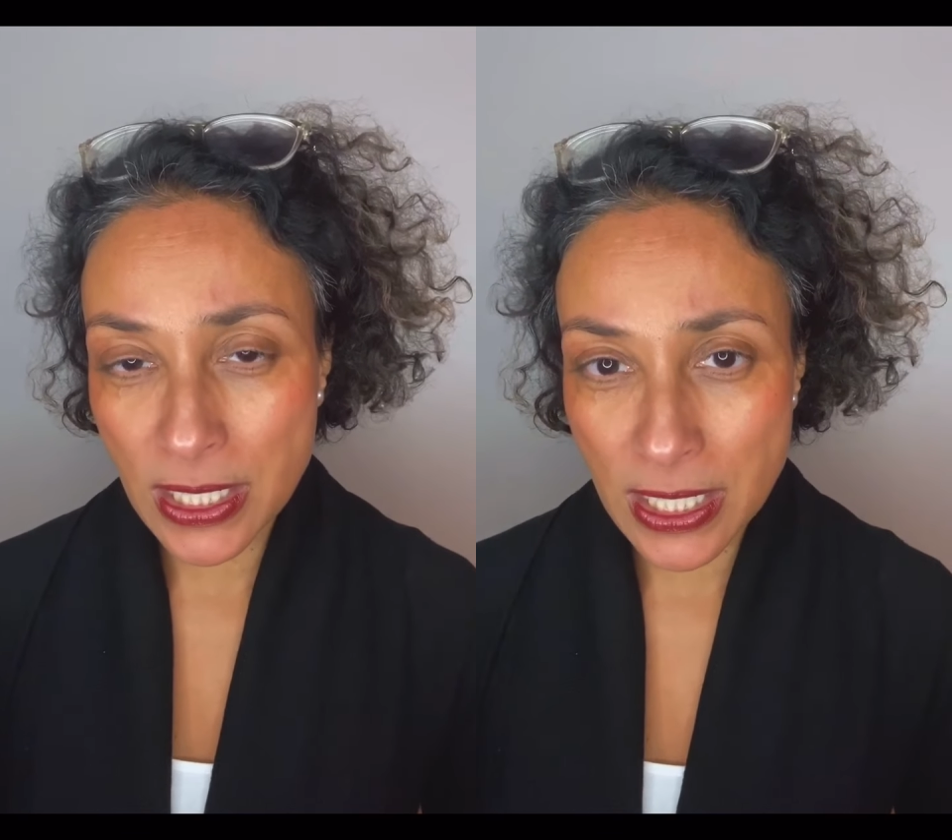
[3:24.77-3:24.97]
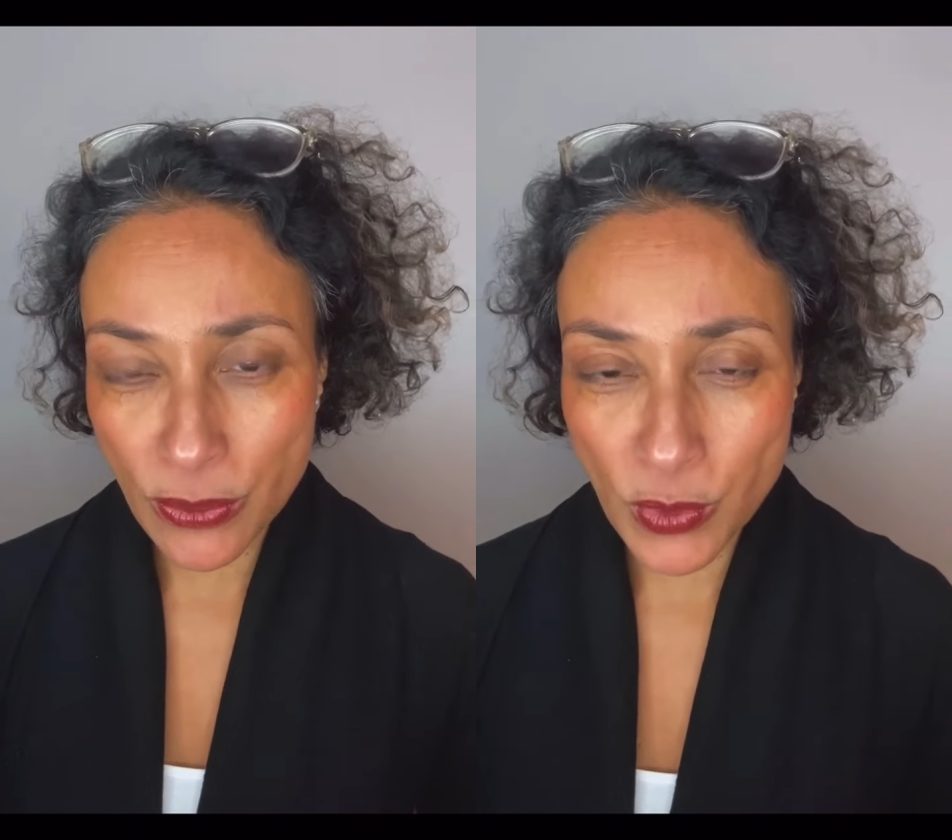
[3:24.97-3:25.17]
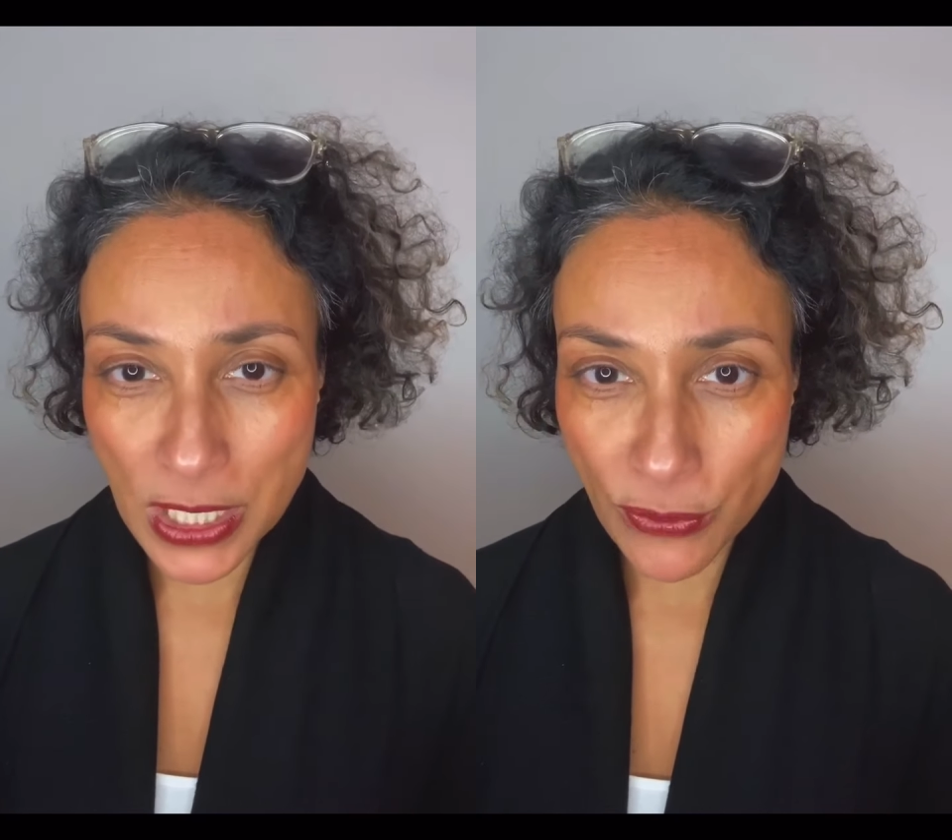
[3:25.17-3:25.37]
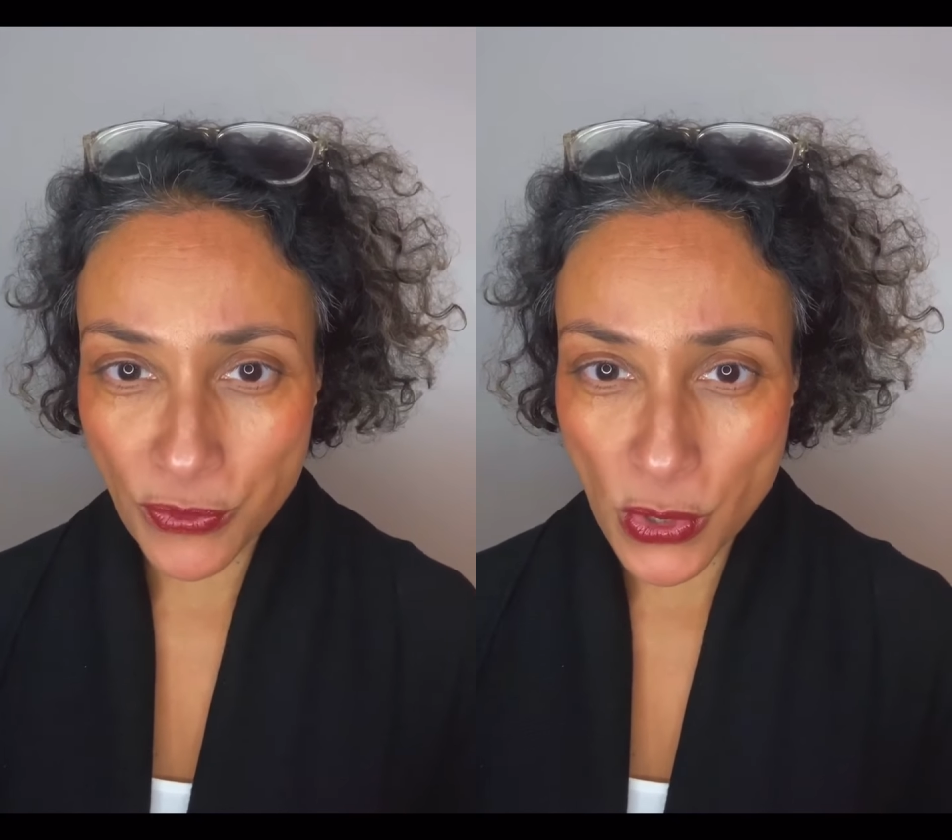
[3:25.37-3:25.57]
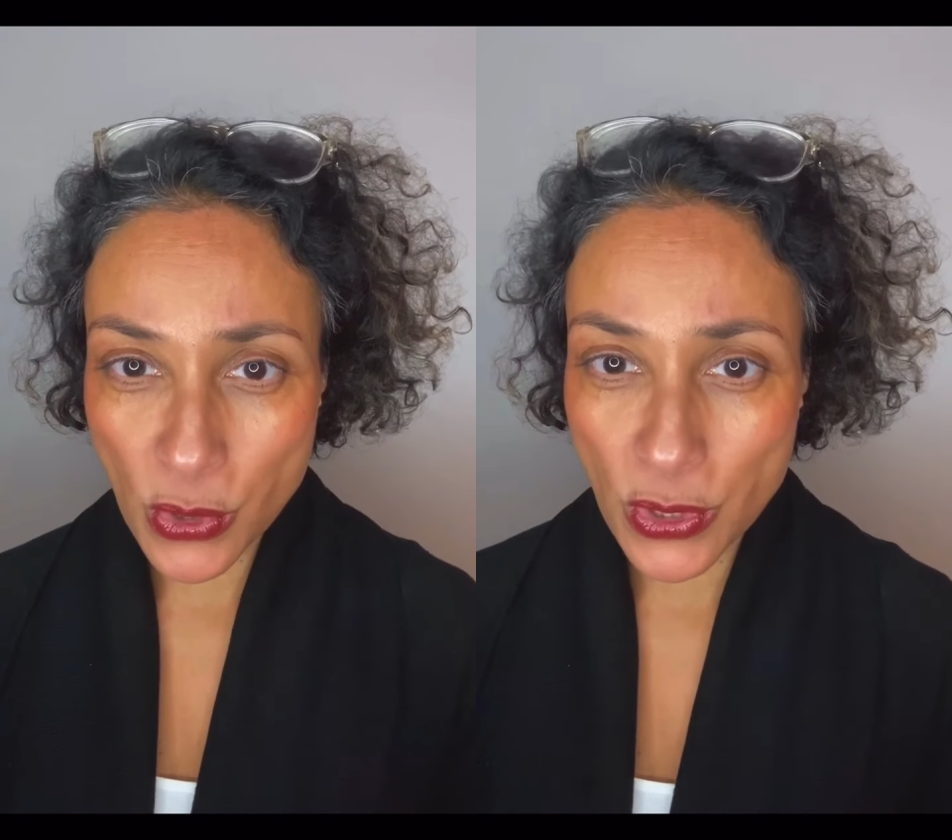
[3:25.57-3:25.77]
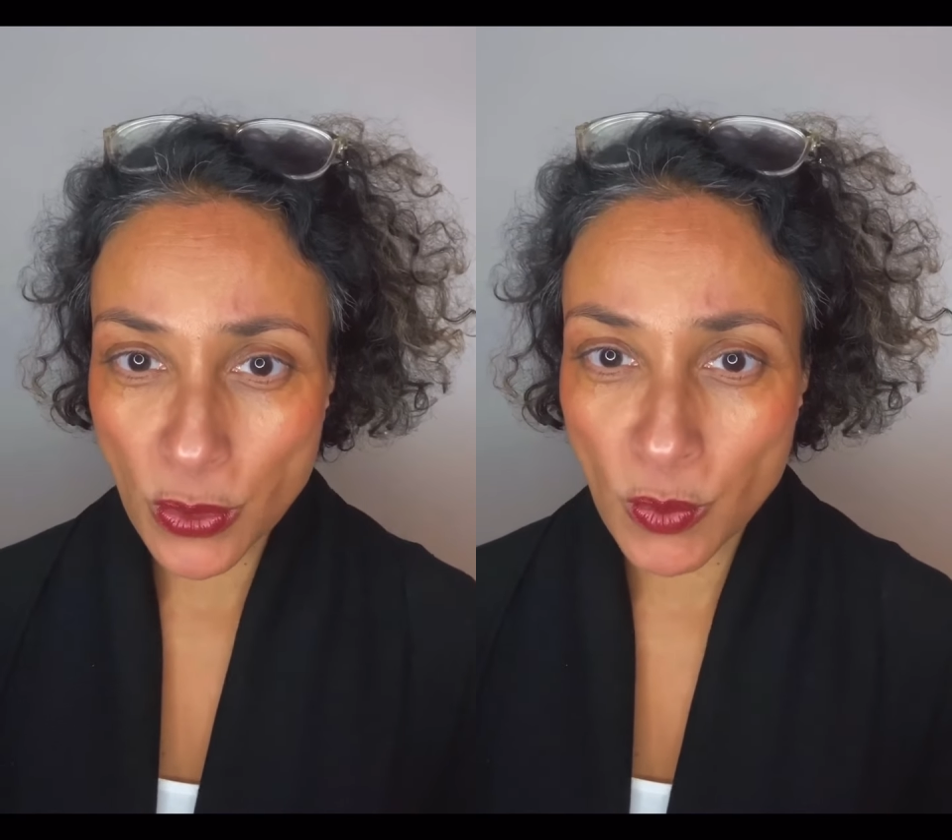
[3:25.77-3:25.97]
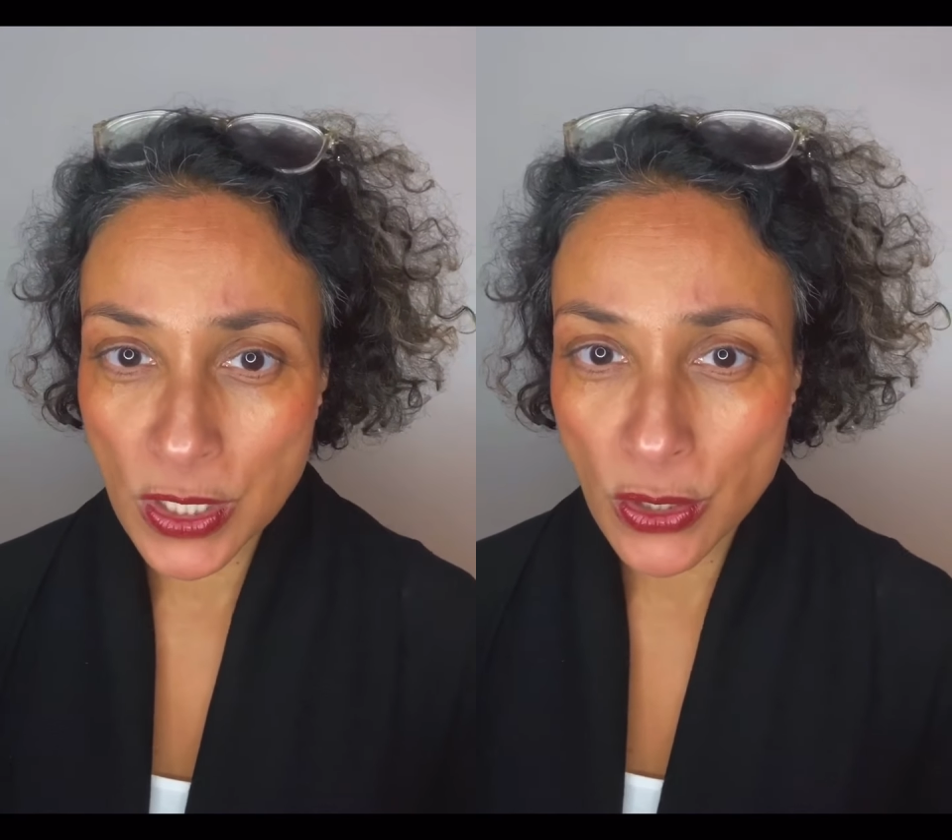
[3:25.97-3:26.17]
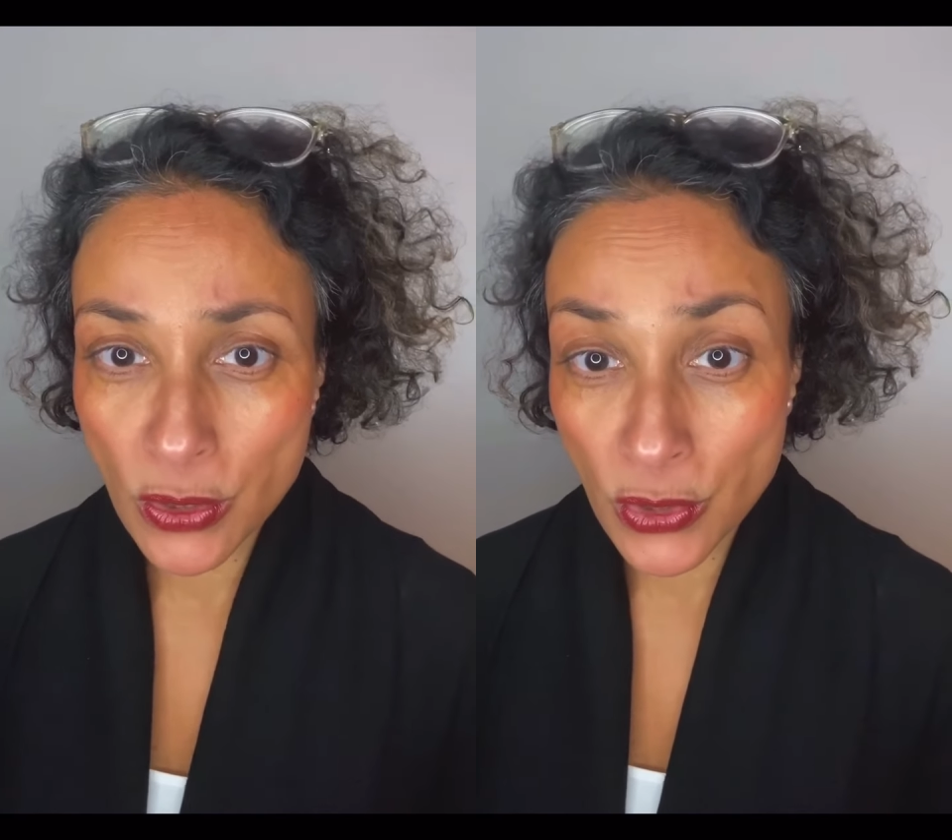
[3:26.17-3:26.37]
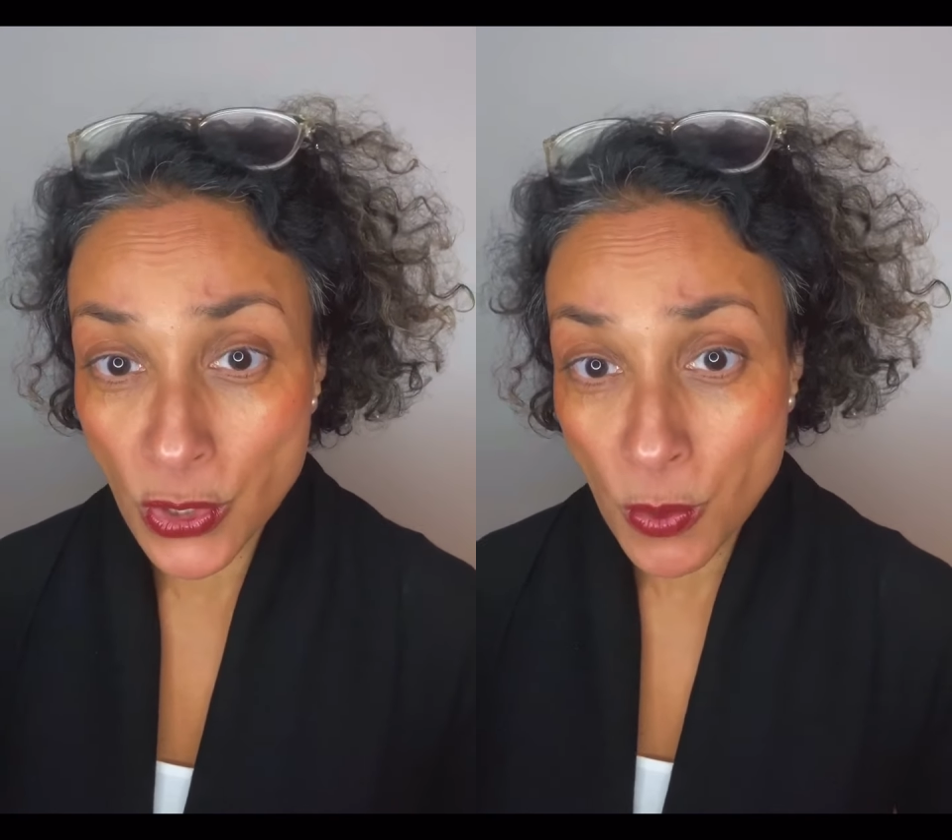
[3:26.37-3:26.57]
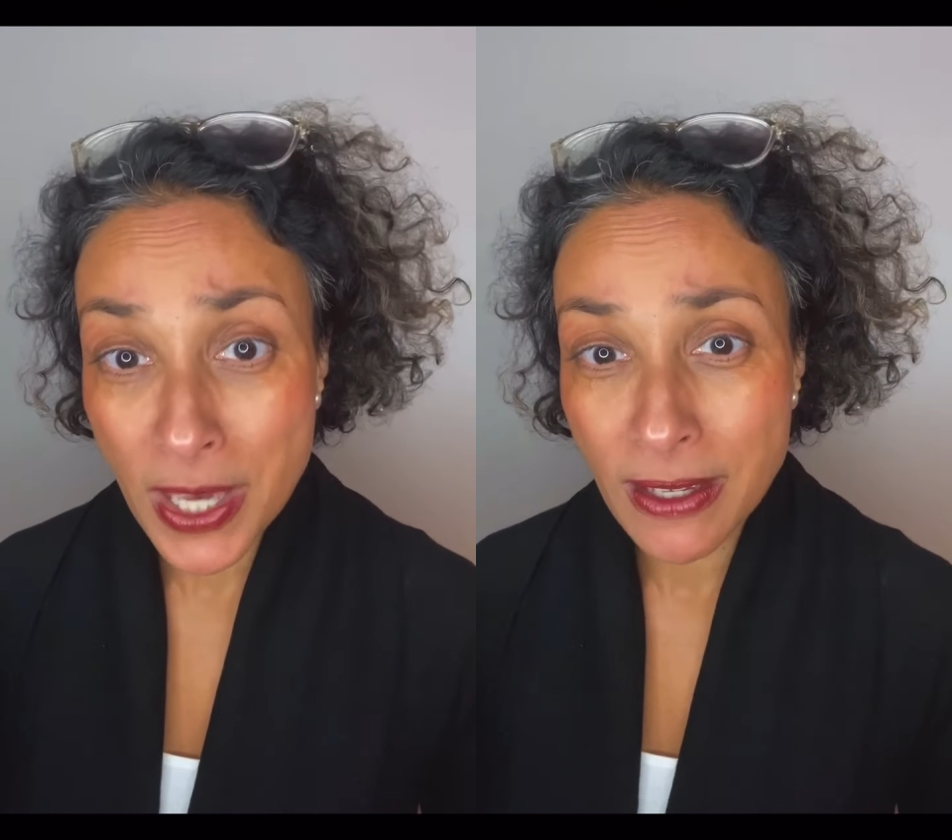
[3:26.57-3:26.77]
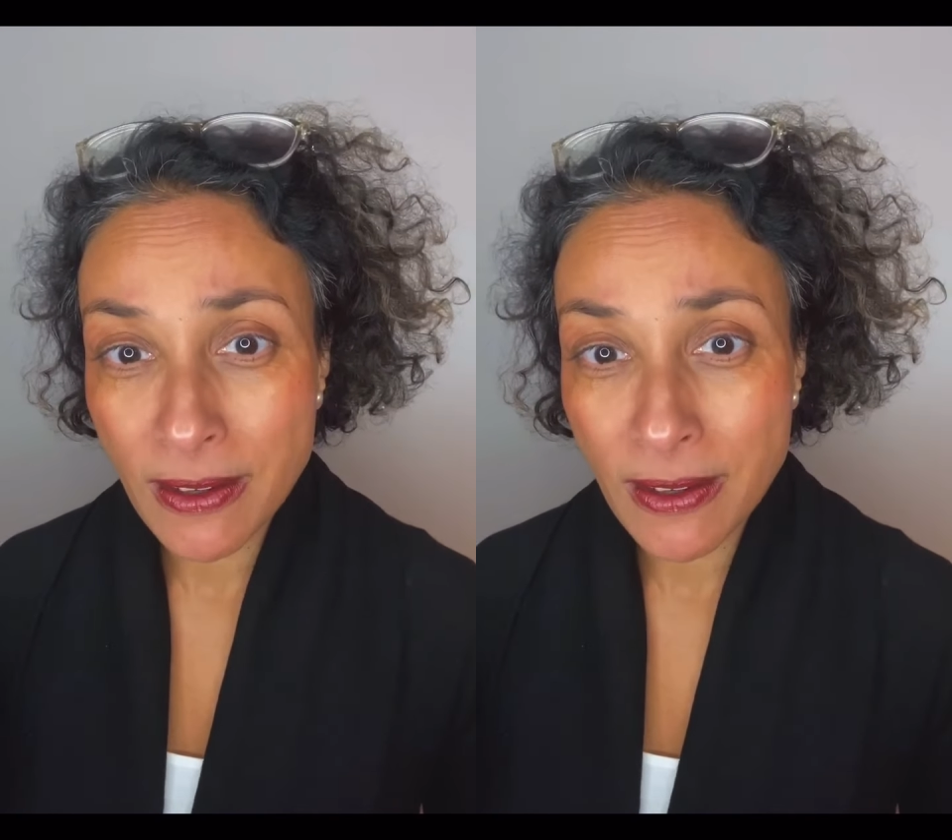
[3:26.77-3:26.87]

and really focus on what you're doing.